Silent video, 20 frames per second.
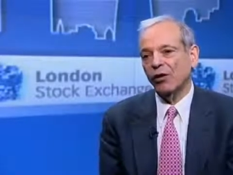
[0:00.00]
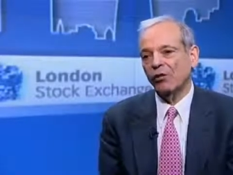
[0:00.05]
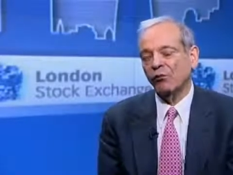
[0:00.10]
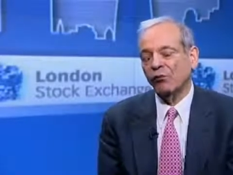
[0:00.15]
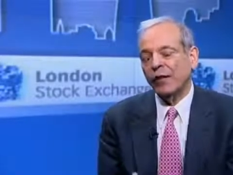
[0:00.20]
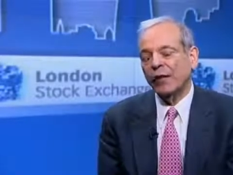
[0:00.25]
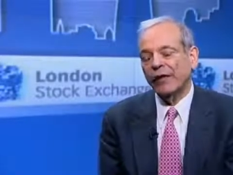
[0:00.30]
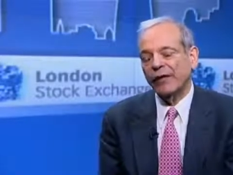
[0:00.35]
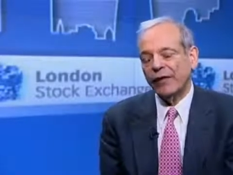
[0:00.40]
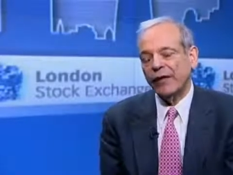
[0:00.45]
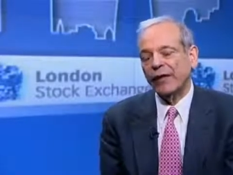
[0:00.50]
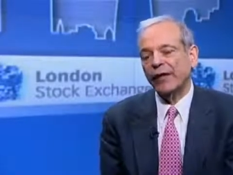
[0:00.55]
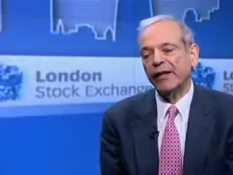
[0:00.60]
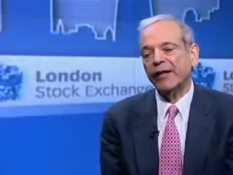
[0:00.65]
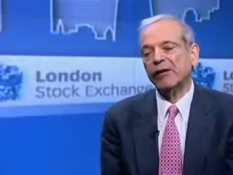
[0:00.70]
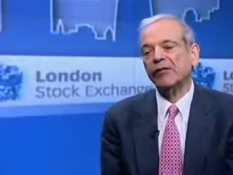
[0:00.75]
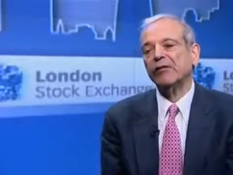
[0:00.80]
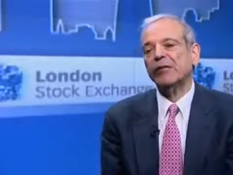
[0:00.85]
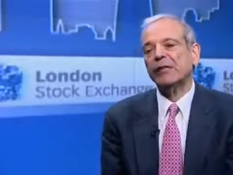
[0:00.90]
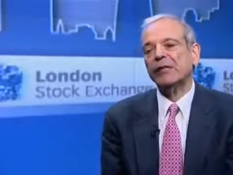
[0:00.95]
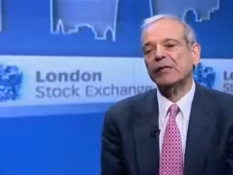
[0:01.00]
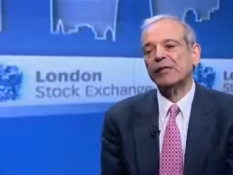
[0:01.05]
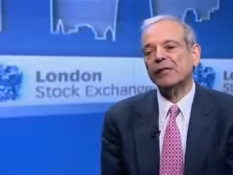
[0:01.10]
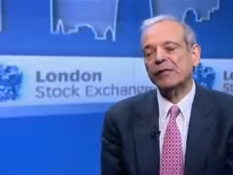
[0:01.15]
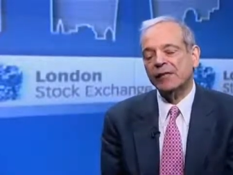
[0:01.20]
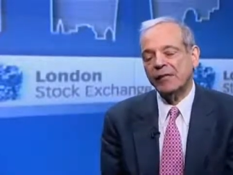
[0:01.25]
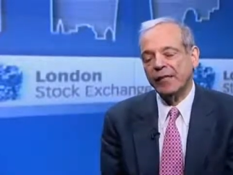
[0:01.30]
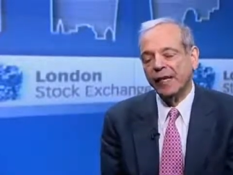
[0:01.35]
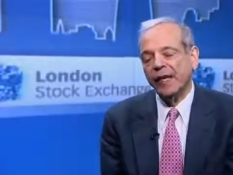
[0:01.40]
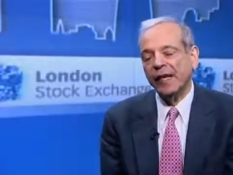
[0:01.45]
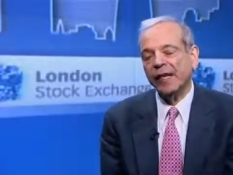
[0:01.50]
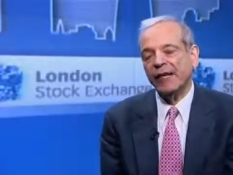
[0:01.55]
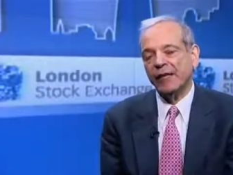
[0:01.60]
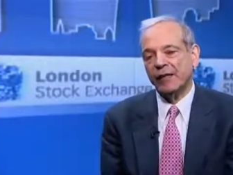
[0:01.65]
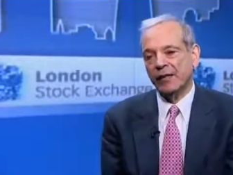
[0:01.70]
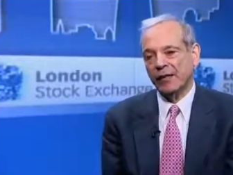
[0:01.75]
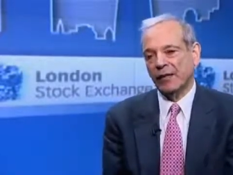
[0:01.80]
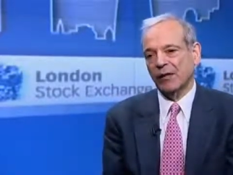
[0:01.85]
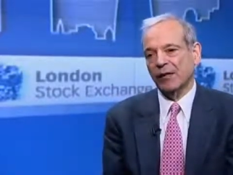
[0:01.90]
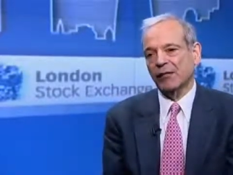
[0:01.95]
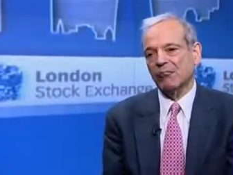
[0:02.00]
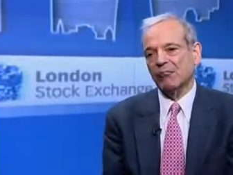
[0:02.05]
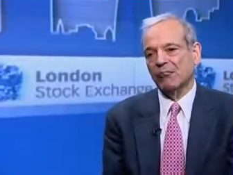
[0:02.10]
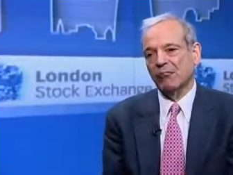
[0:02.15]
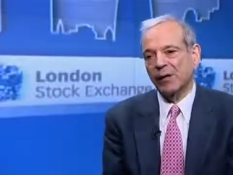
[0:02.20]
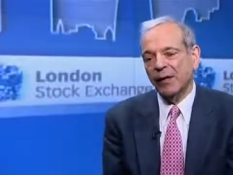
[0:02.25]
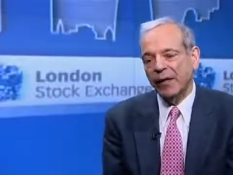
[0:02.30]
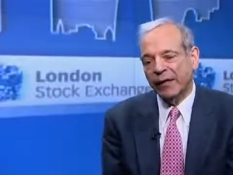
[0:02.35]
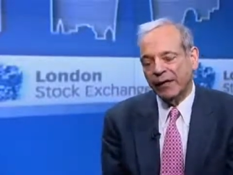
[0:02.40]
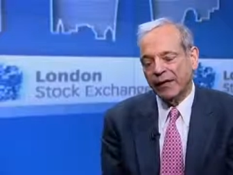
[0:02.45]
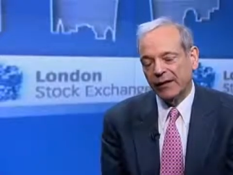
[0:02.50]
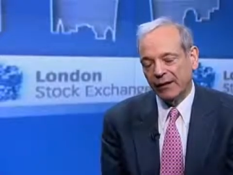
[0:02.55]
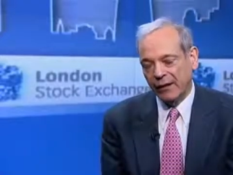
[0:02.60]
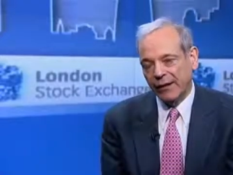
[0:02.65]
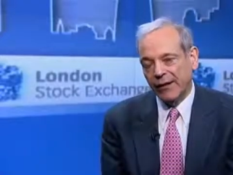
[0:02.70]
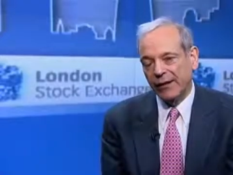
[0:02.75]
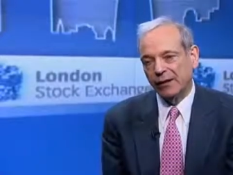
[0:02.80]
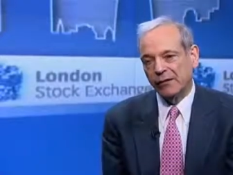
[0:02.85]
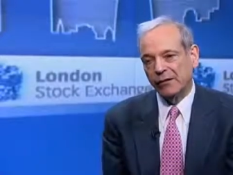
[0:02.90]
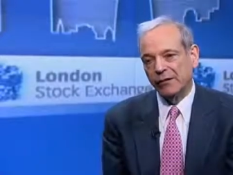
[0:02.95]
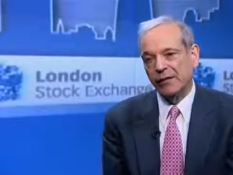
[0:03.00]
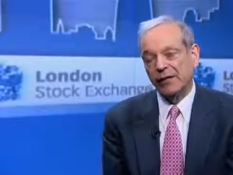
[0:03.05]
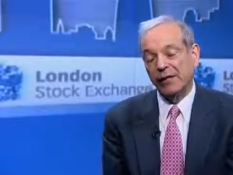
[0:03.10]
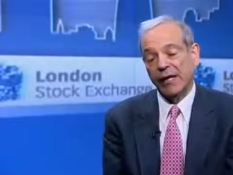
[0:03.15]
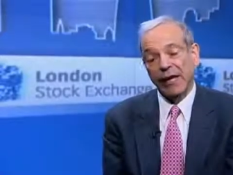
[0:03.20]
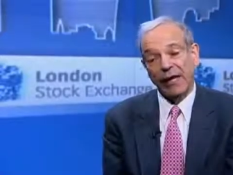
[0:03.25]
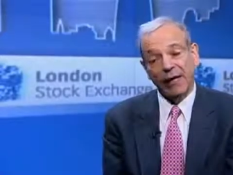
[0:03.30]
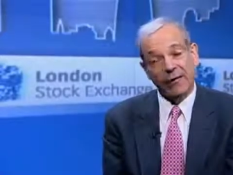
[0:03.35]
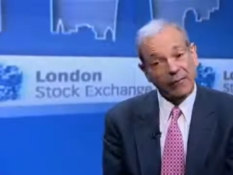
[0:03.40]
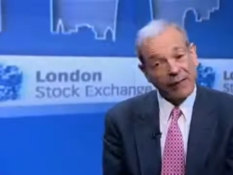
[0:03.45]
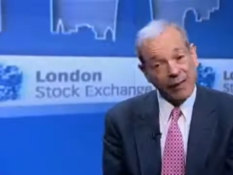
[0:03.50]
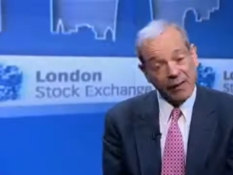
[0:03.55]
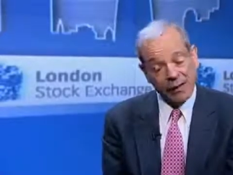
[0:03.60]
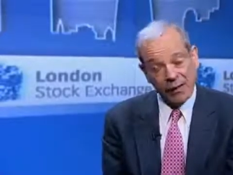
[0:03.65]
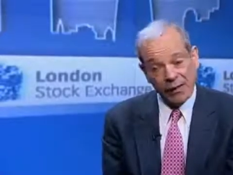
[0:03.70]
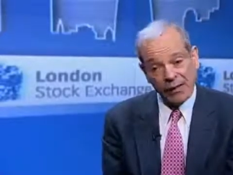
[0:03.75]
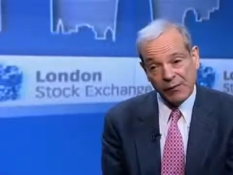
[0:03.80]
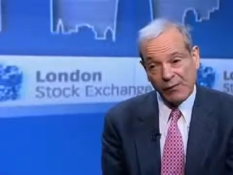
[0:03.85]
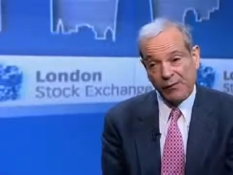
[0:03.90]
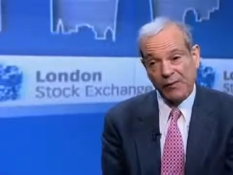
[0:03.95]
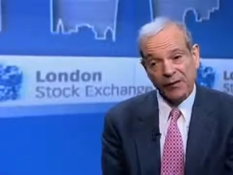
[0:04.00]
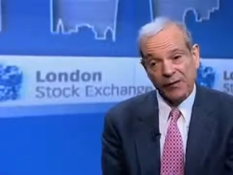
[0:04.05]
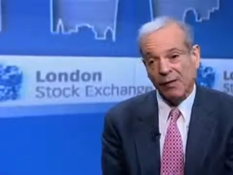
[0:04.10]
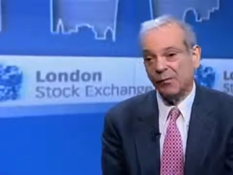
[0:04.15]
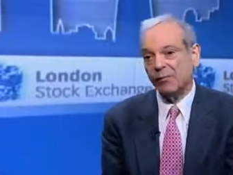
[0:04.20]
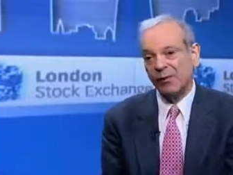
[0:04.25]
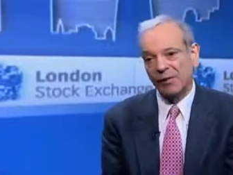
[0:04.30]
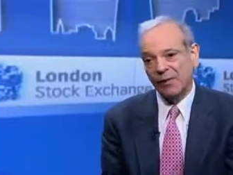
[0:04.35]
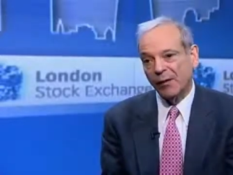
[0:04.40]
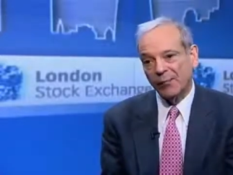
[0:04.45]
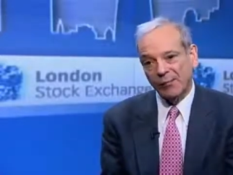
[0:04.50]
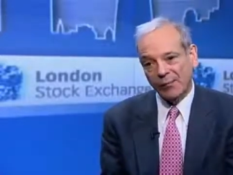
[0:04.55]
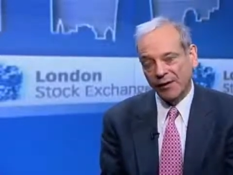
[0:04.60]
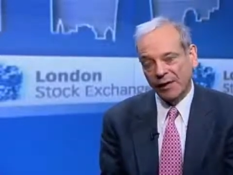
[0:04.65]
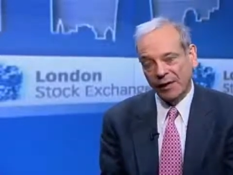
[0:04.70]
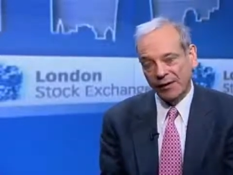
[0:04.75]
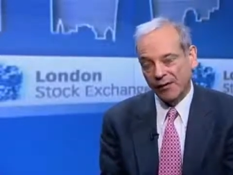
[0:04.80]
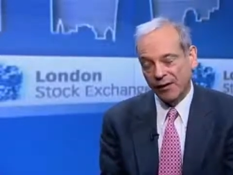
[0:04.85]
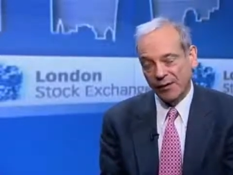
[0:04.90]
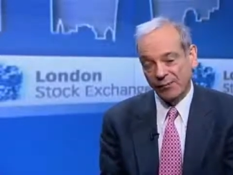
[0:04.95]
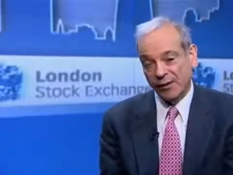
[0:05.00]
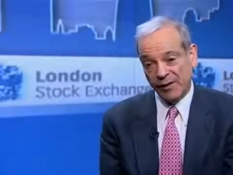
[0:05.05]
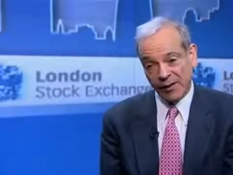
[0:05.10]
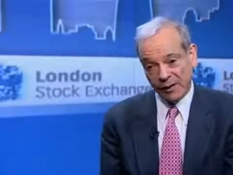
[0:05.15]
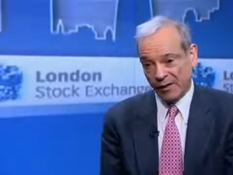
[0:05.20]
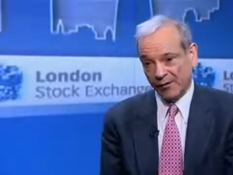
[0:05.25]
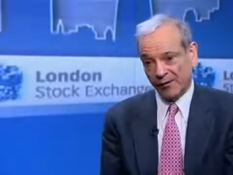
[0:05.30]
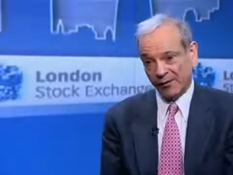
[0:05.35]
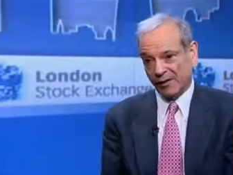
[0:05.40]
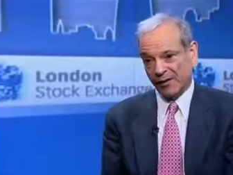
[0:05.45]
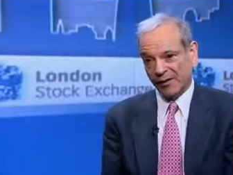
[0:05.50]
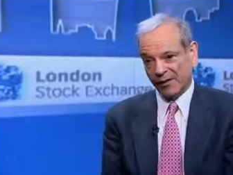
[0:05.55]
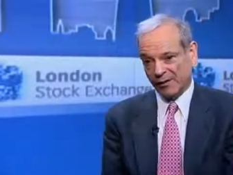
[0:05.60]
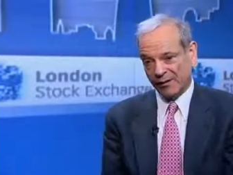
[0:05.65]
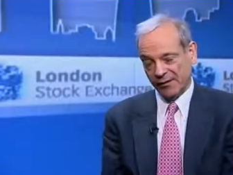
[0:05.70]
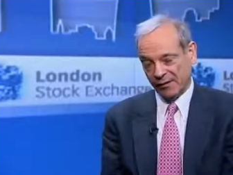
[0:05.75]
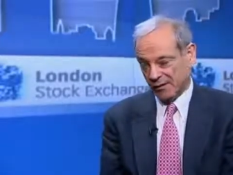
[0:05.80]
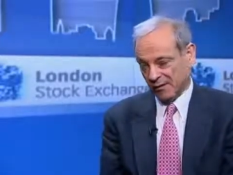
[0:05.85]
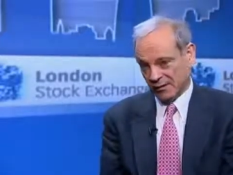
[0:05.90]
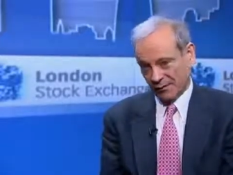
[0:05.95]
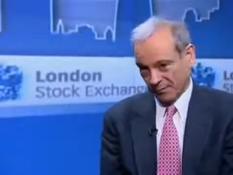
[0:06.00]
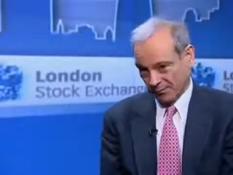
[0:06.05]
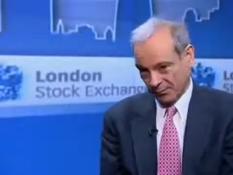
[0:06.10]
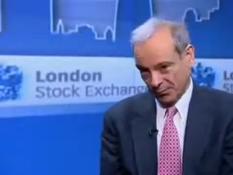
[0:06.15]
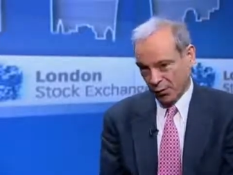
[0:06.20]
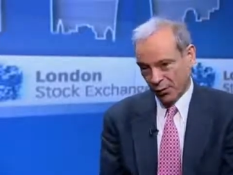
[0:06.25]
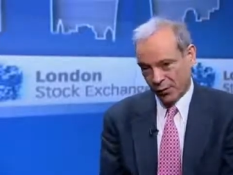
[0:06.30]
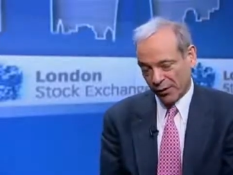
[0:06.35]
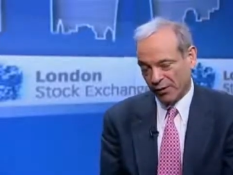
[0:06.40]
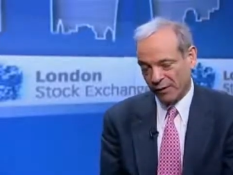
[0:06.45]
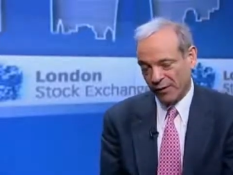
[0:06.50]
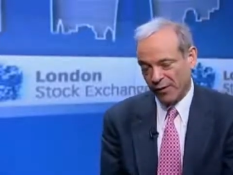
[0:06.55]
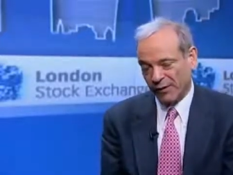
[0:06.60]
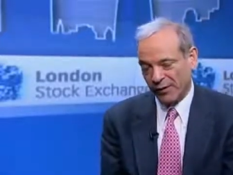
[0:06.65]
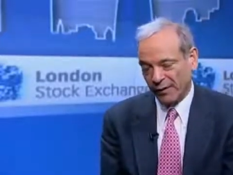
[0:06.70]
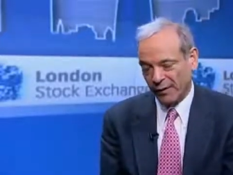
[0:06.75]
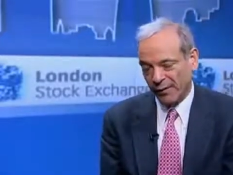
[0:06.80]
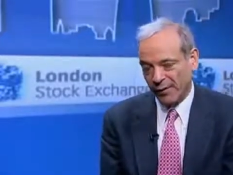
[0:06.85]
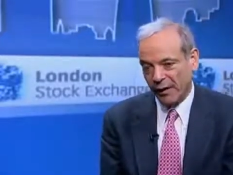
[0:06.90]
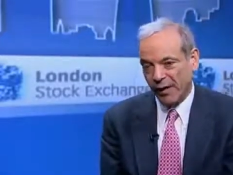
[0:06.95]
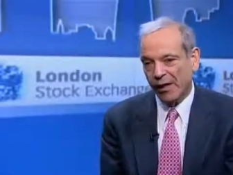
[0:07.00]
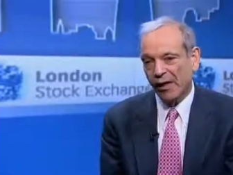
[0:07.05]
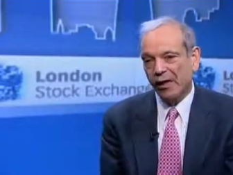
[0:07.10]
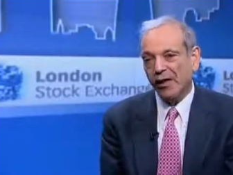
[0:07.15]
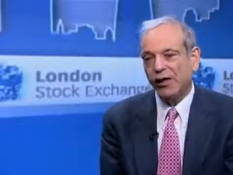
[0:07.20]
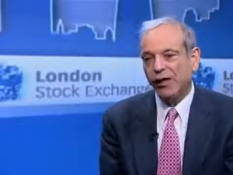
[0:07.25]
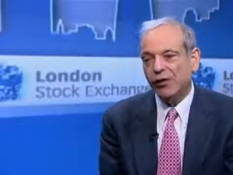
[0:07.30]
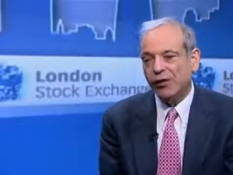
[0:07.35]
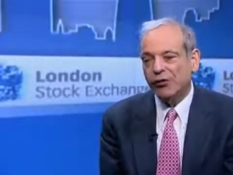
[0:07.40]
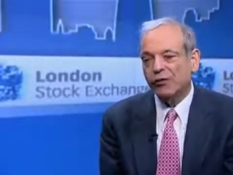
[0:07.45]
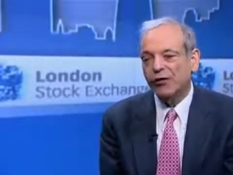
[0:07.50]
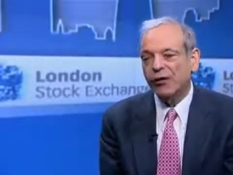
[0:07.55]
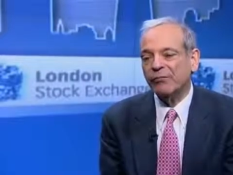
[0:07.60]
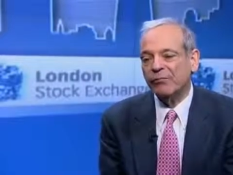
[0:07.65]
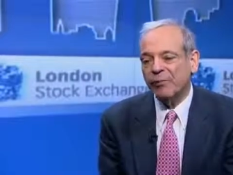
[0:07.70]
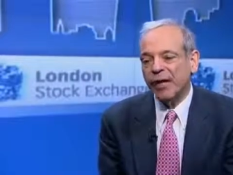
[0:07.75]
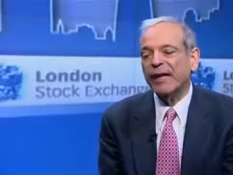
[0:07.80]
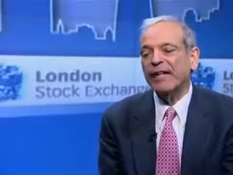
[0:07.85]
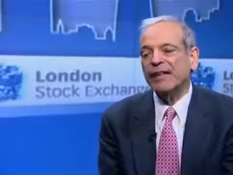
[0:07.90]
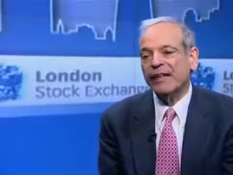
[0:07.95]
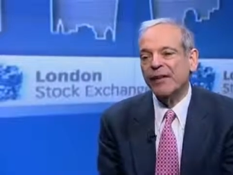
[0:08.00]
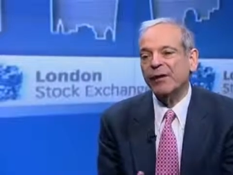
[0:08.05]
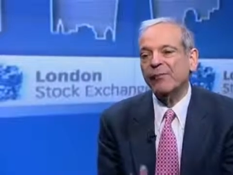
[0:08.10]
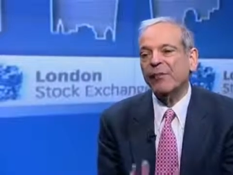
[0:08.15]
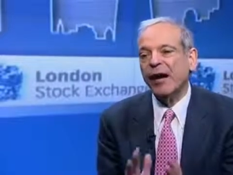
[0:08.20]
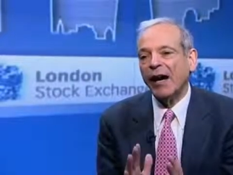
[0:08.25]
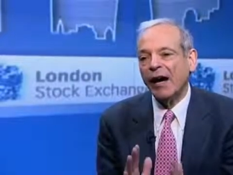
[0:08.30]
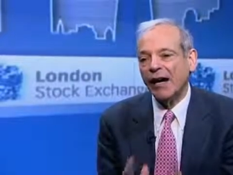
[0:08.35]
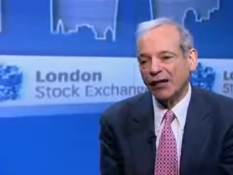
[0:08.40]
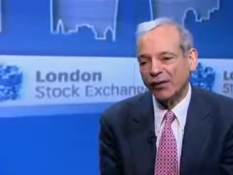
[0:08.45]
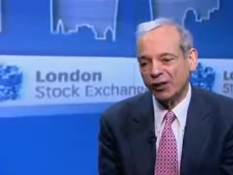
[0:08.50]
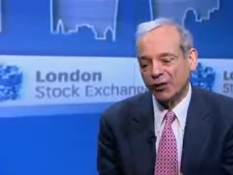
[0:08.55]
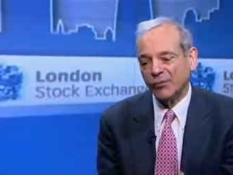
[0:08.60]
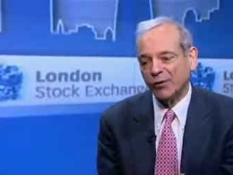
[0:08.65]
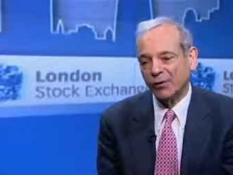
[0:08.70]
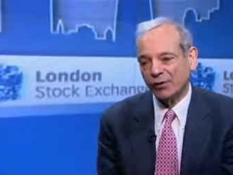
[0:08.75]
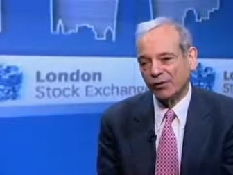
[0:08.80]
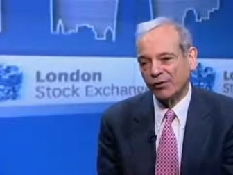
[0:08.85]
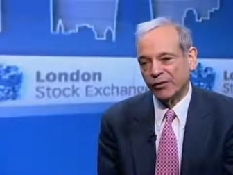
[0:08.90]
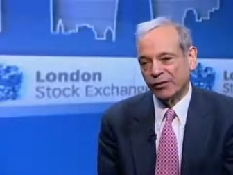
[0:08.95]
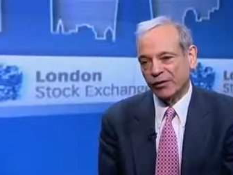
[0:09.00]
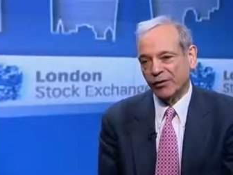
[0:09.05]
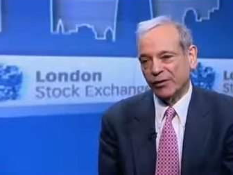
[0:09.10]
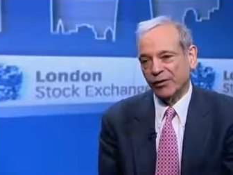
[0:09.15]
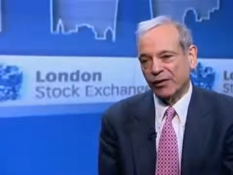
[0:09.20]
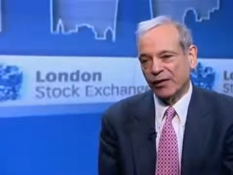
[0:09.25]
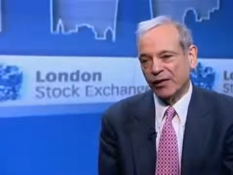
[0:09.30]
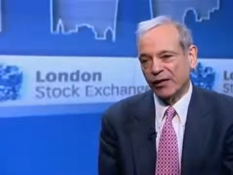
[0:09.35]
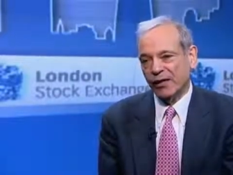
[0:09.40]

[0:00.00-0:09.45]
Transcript: We think you can take budding leaders, and at least for some subset of them, significant portion of them, you can make them entrepreneurial.